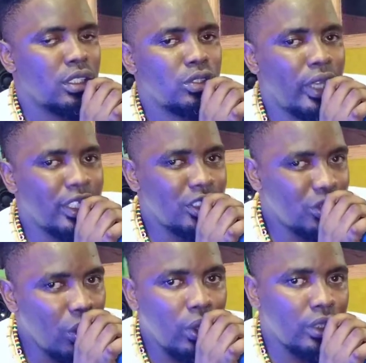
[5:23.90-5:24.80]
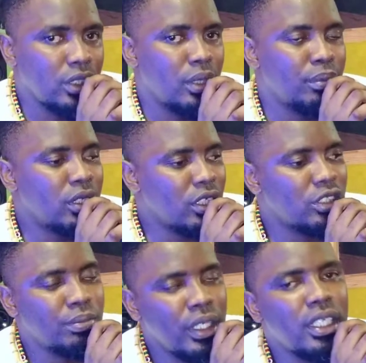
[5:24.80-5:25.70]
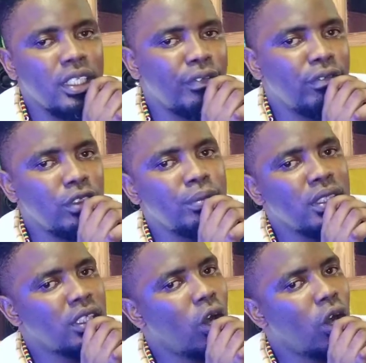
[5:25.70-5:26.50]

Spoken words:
to enjoy, because you make